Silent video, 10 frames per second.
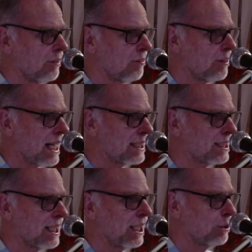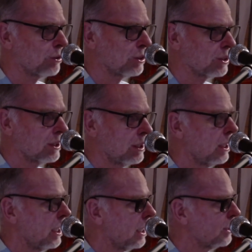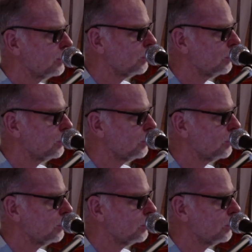That's the hindrance. And as soon